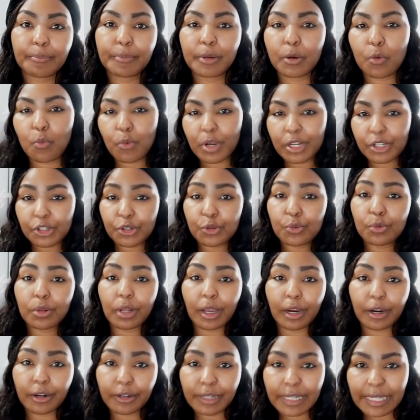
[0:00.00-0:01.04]
But once you
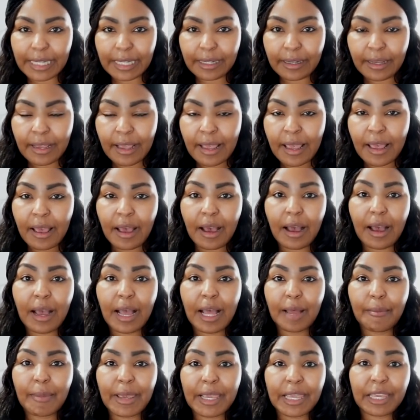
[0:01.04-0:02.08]
learn it
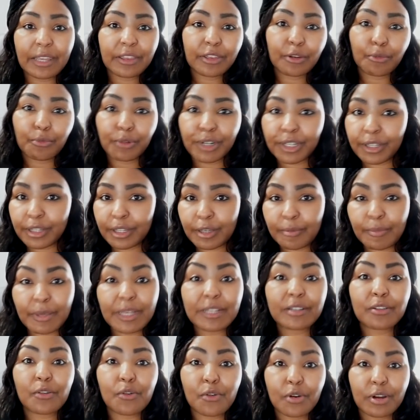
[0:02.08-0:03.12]
and get the rhythm,
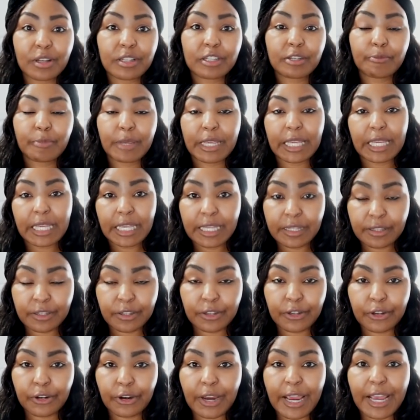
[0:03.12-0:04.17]
it's going to be
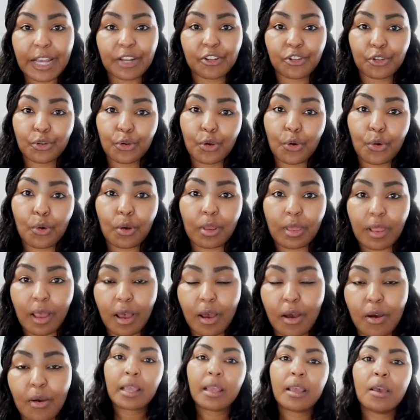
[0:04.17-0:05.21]
easier as you go
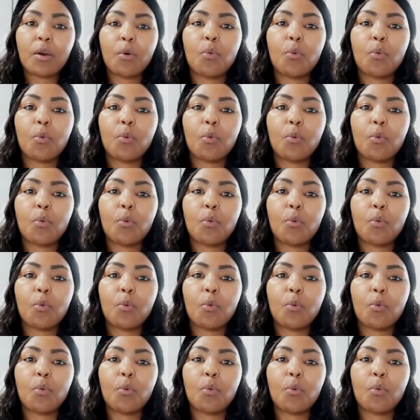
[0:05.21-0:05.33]
along.